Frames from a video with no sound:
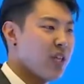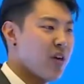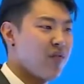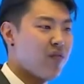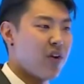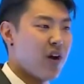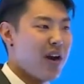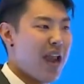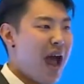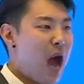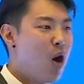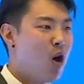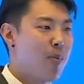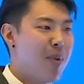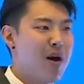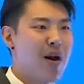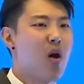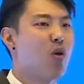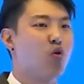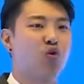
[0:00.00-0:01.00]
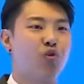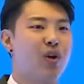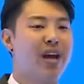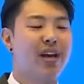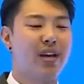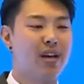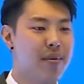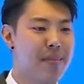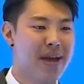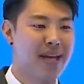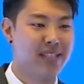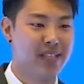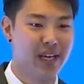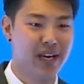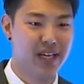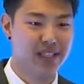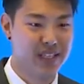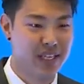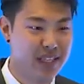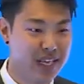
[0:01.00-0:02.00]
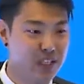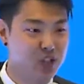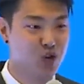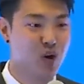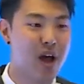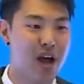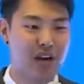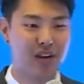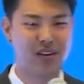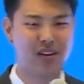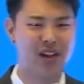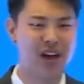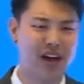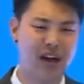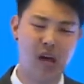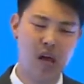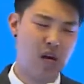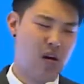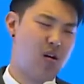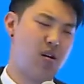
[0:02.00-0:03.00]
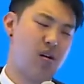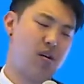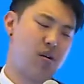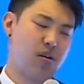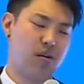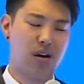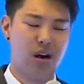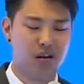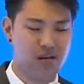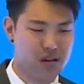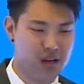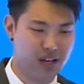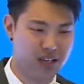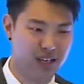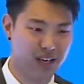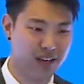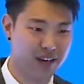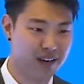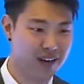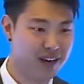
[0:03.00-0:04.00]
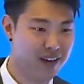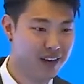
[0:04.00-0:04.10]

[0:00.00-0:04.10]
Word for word: them for an hour about how great and amazing it is and they try it? They're like, oh, I don't like it.